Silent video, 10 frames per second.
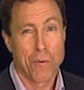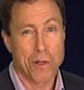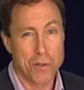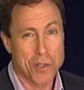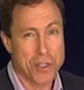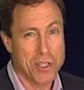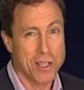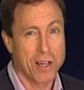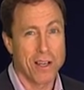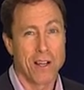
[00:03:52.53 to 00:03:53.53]
what you just
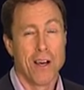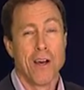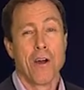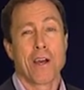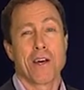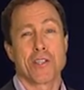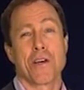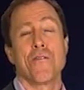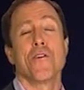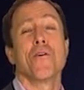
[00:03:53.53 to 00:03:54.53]
did. Because
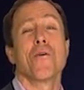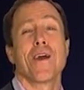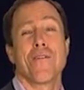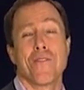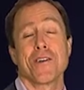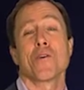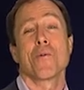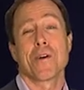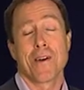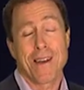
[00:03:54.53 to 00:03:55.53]

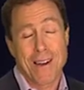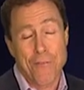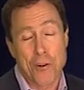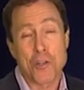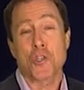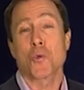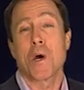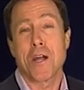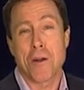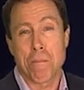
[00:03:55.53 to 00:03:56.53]
if you're
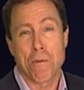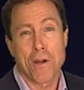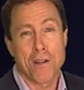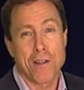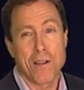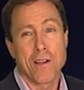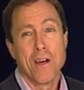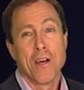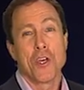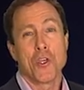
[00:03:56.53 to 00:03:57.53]
sweating or breathing,
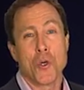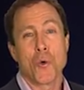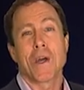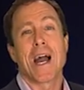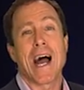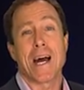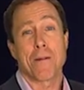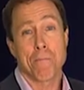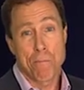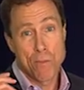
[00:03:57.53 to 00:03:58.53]
you
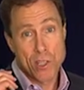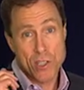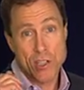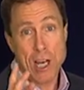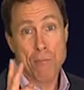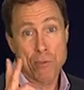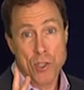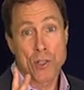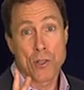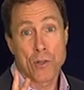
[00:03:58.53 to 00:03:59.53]
got step
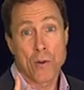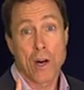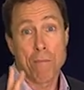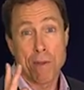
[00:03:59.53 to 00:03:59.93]
two of